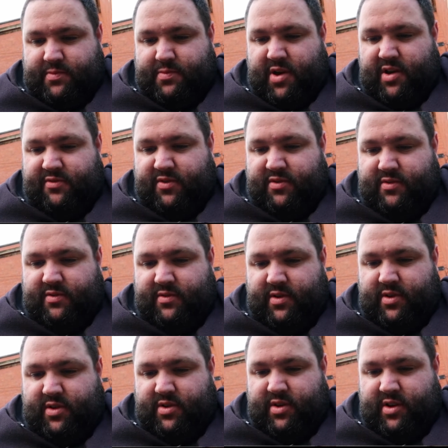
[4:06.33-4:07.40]
Both
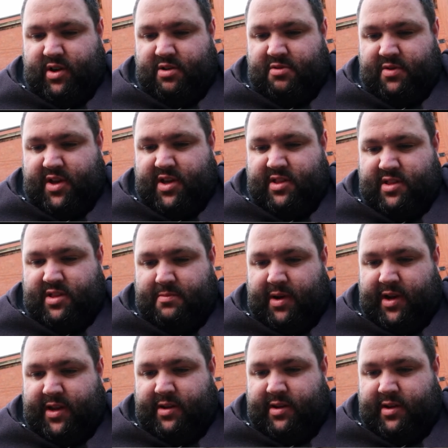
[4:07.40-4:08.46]
going to go in the
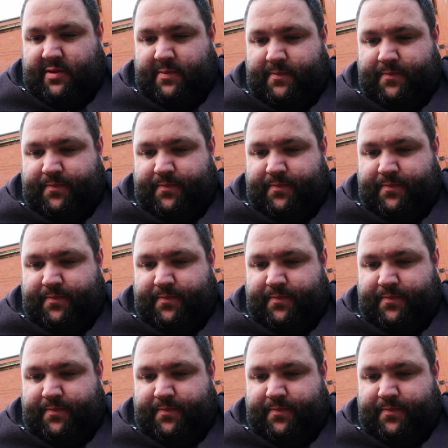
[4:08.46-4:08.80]
blender.